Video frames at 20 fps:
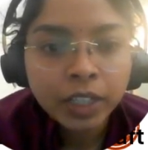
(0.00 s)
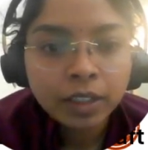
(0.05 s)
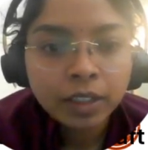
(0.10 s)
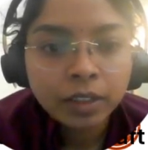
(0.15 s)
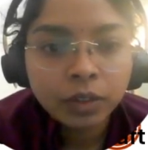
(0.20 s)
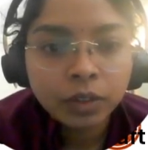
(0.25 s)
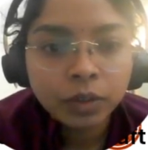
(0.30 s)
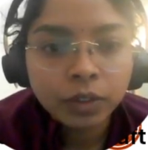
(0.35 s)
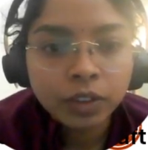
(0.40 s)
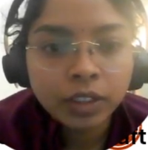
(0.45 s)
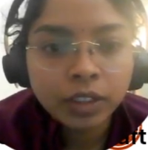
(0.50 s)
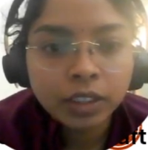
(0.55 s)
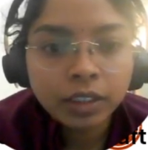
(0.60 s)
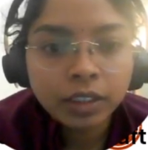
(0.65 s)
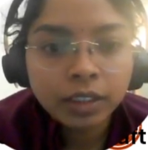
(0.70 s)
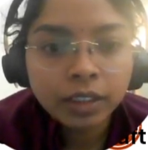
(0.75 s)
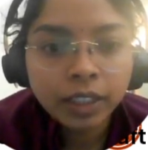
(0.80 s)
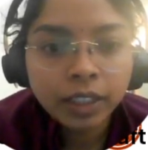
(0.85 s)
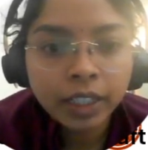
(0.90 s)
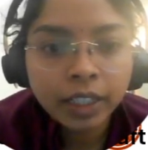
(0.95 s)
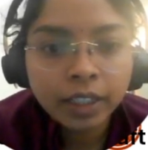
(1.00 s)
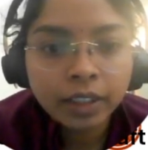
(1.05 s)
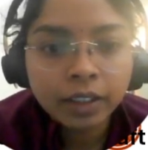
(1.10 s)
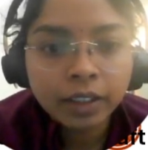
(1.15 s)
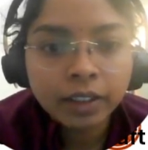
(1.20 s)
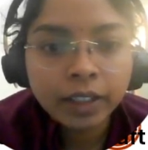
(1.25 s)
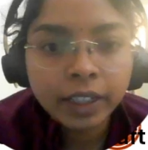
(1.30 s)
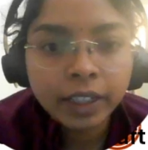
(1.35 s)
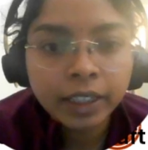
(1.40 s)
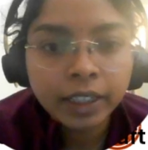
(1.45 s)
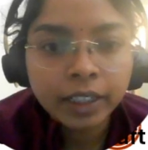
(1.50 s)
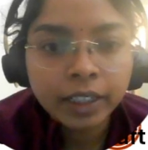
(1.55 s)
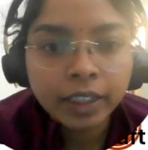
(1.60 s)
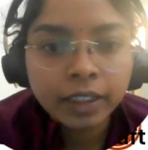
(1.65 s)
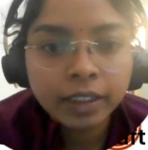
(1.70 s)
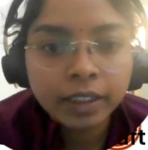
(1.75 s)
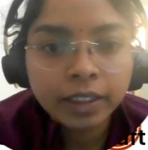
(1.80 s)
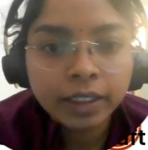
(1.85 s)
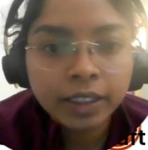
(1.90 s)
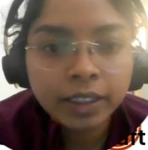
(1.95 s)
So the here and
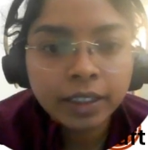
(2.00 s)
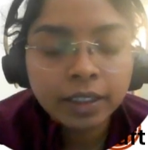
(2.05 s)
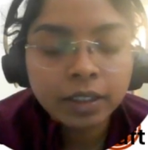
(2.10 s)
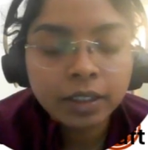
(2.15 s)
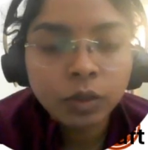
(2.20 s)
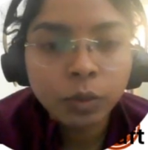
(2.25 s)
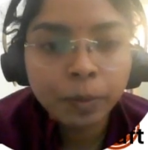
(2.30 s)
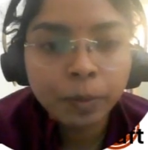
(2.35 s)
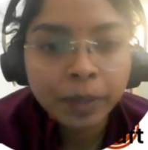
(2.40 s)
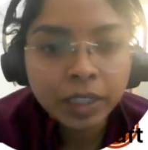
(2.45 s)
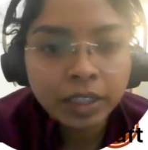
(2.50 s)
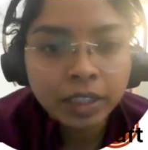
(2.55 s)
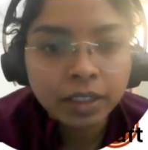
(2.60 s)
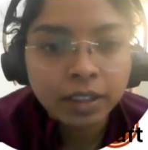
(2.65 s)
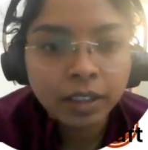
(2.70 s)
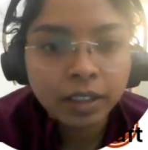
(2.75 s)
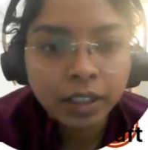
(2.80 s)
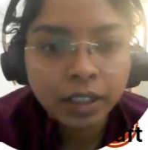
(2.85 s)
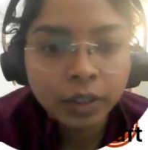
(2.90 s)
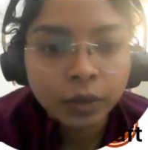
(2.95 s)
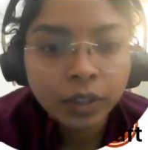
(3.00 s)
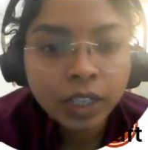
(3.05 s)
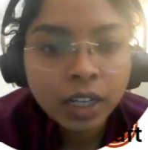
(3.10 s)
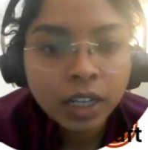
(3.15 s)
here it is a open circuit.